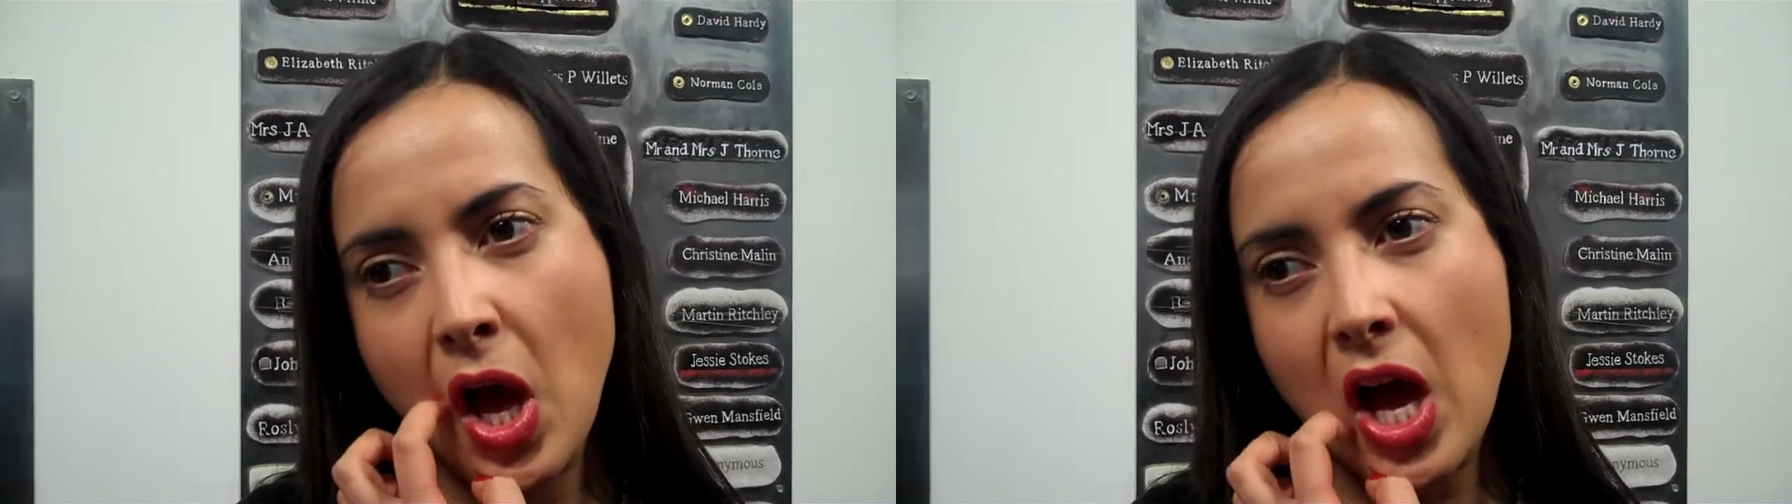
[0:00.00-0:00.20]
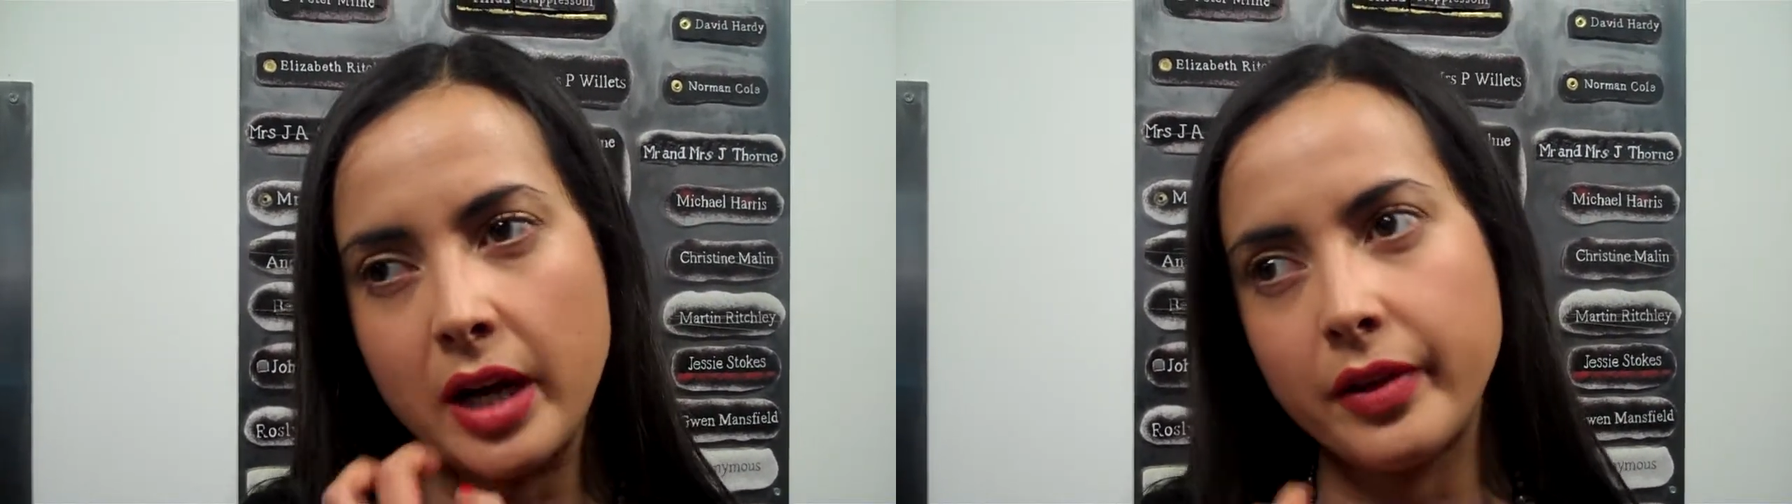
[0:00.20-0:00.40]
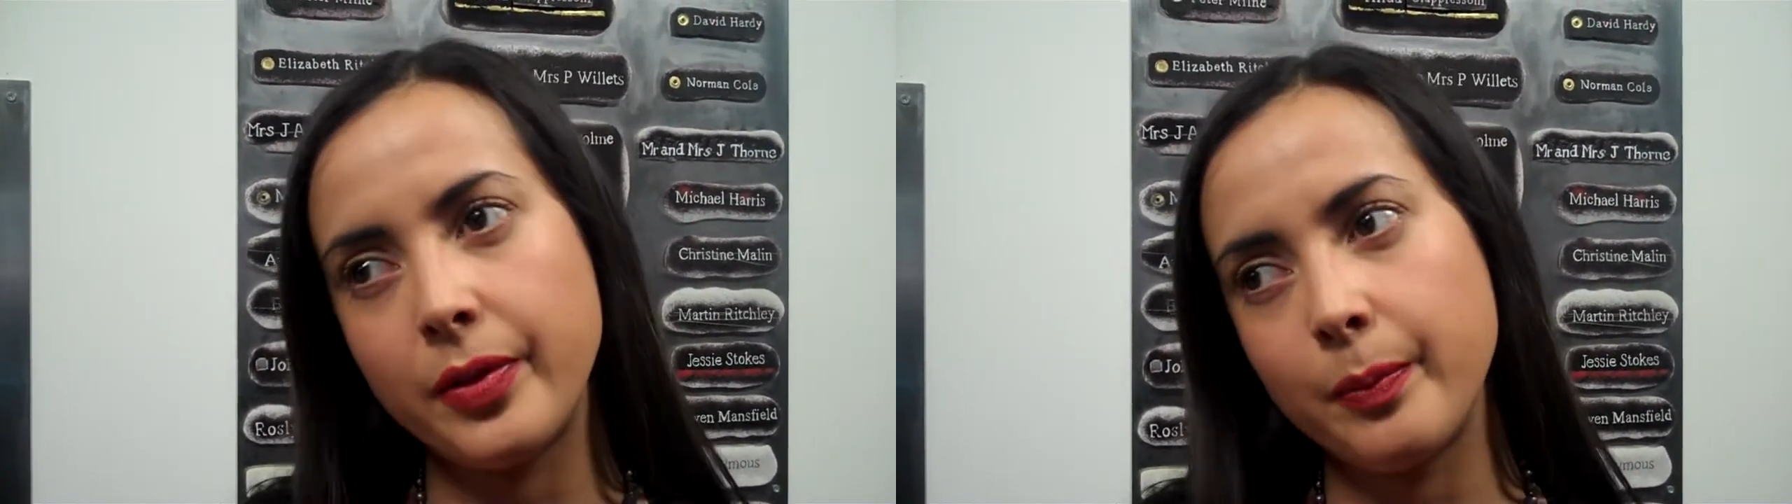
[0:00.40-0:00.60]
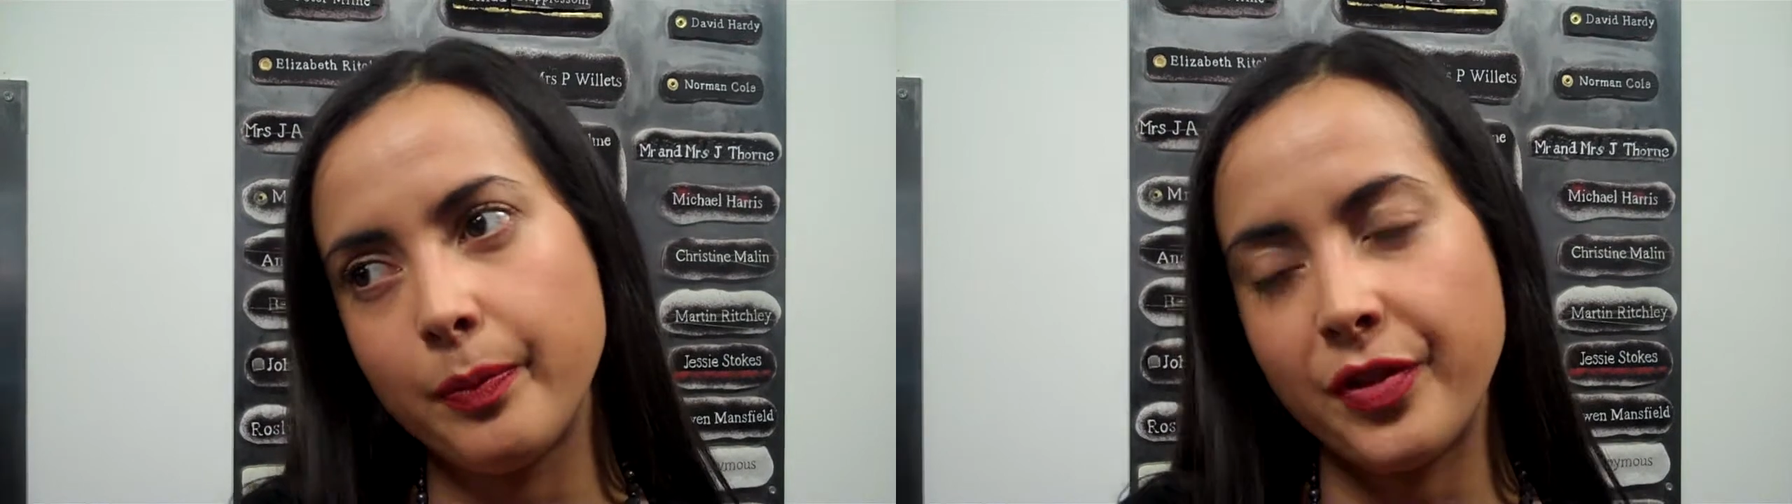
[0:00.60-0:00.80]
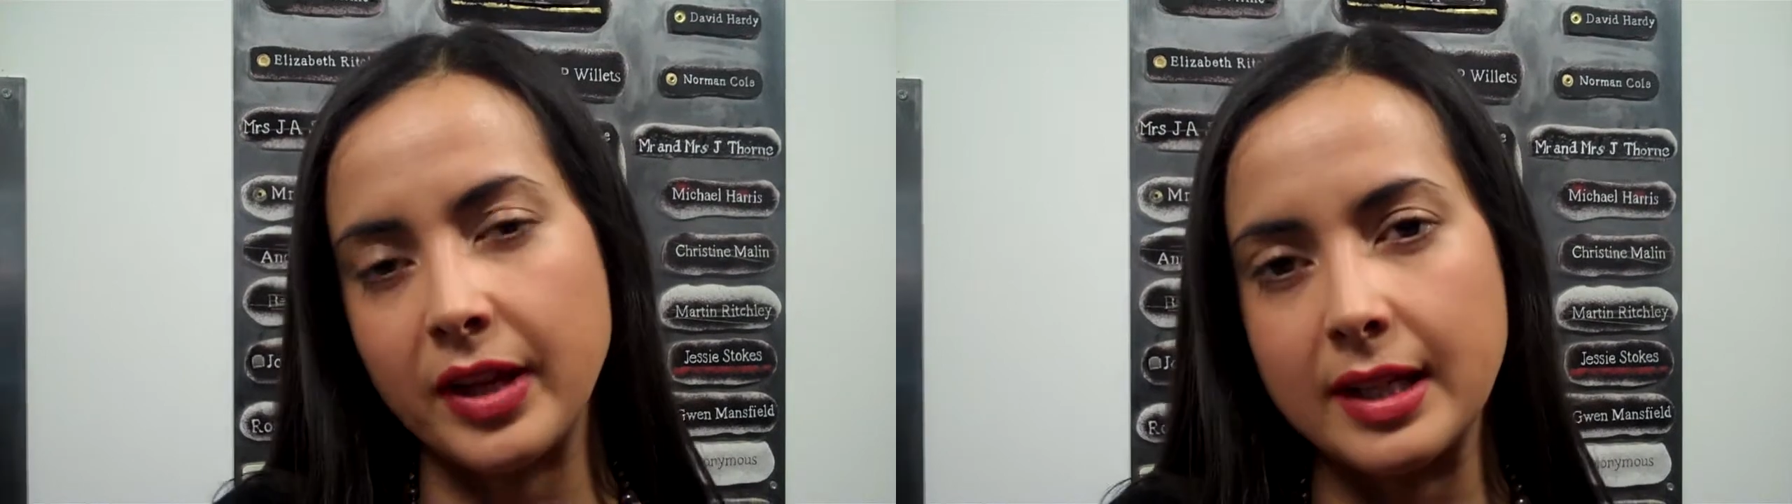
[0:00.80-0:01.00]
and I
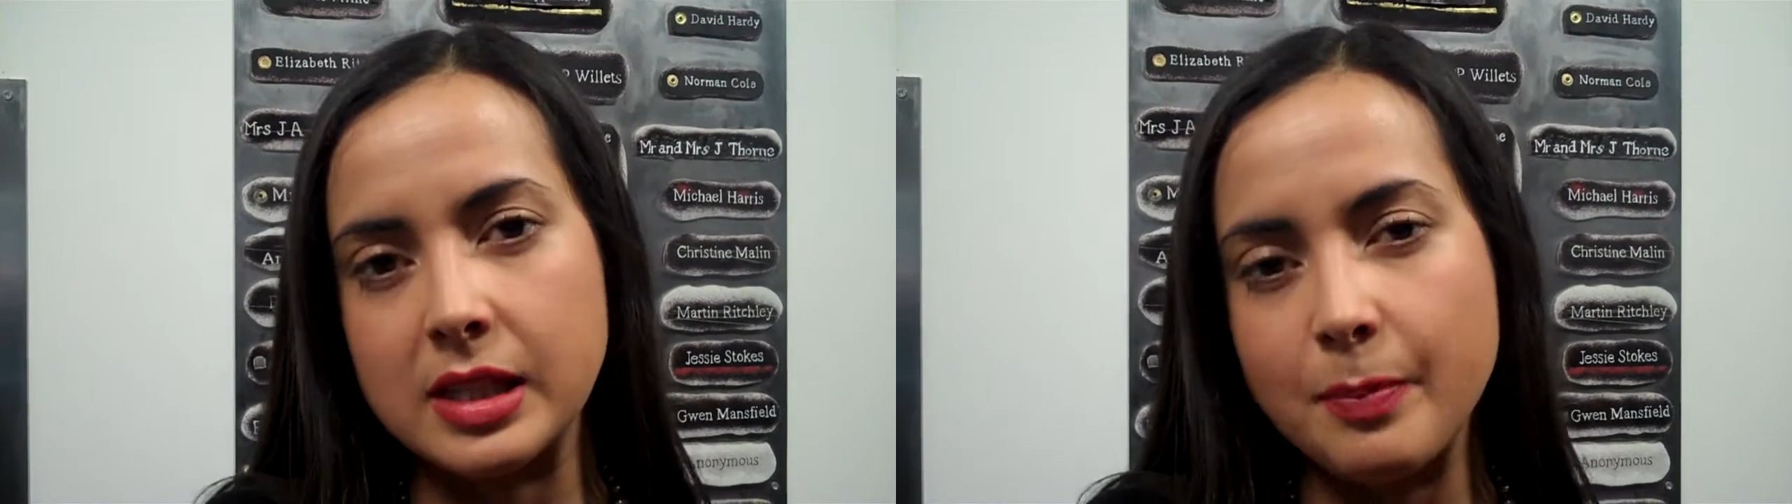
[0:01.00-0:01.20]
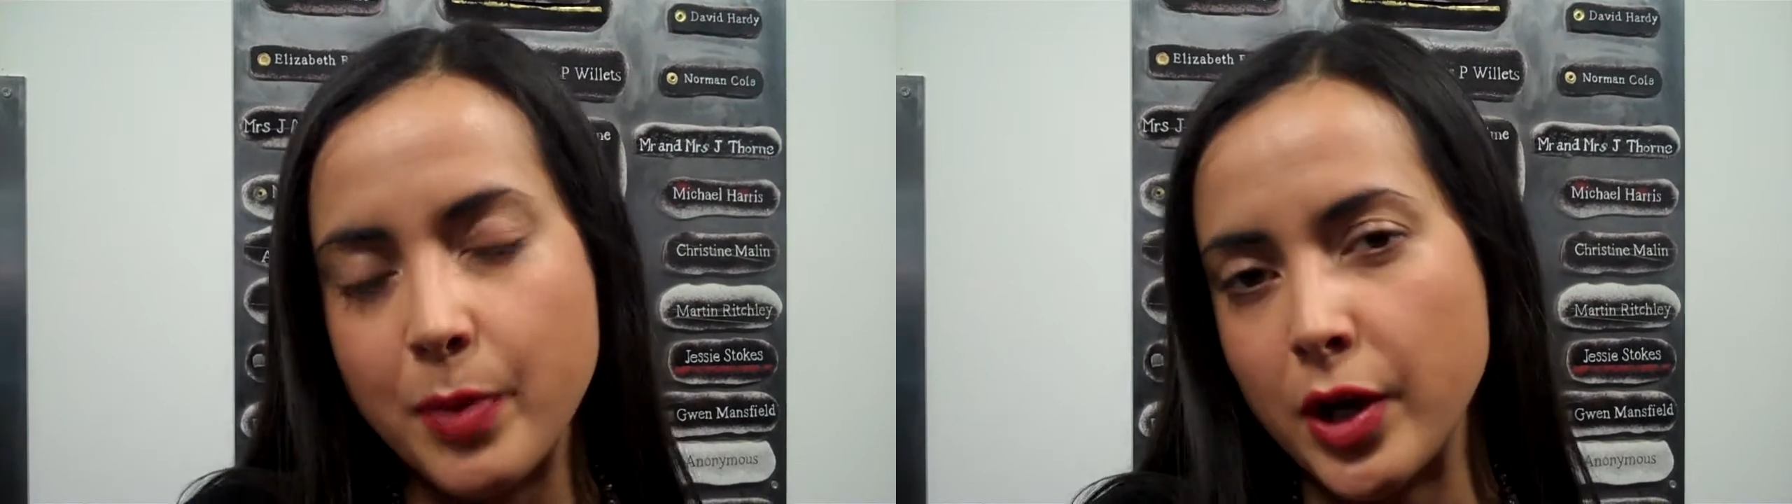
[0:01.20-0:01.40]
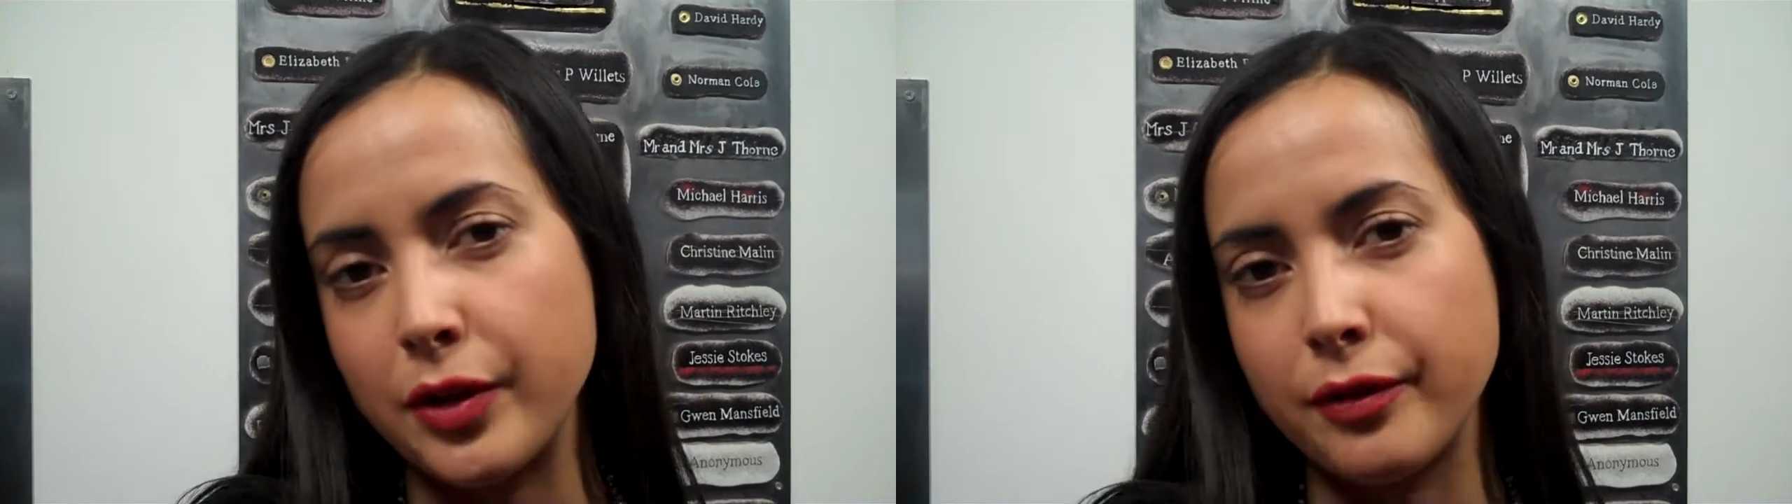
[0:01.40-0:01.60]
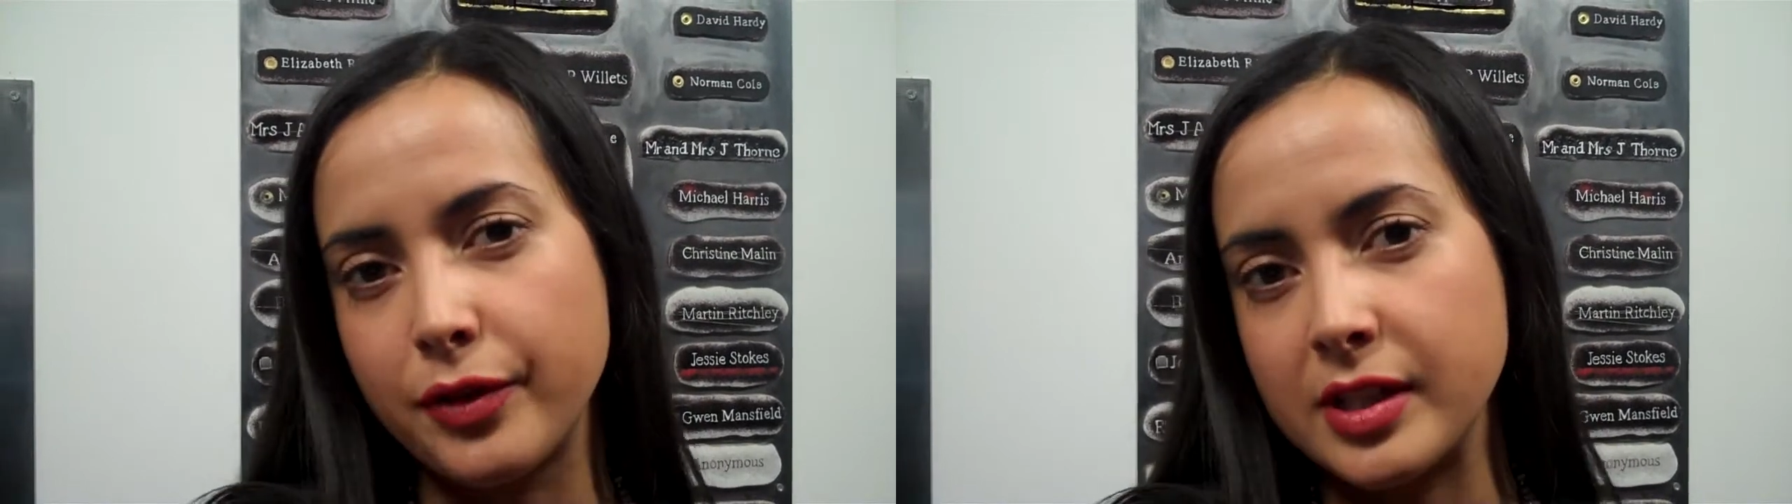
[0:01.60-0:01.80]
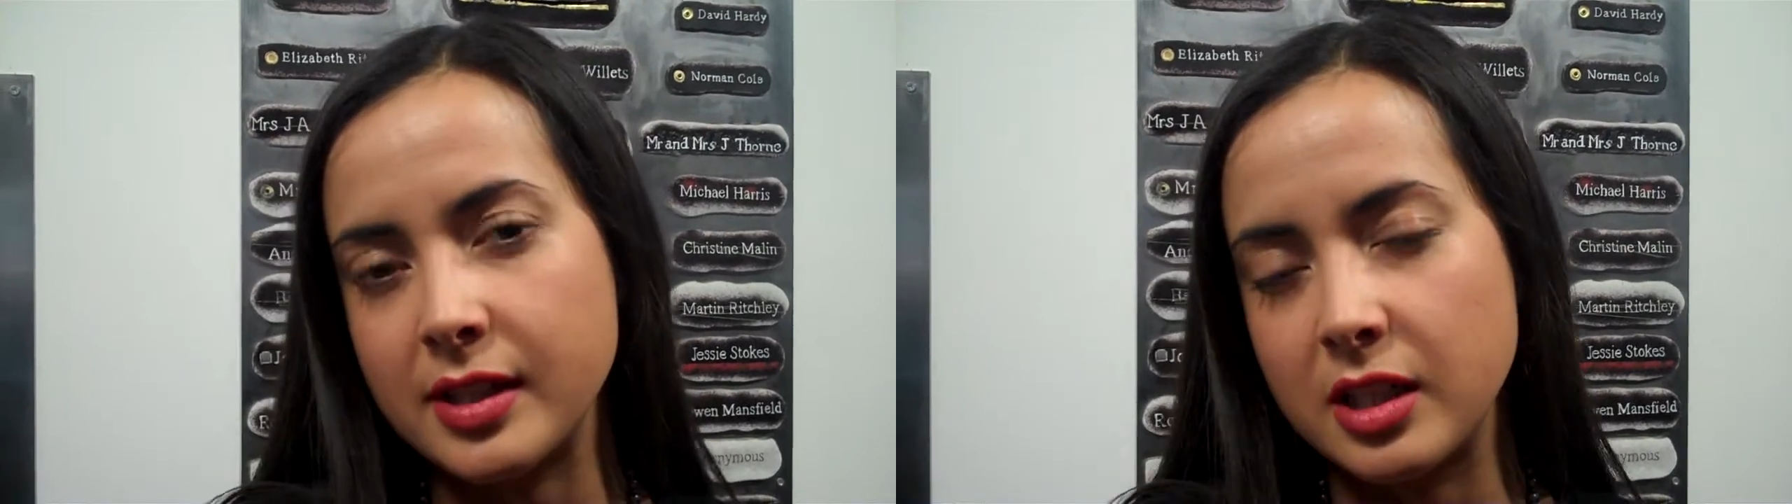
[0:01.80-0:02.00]
think it's the birth of this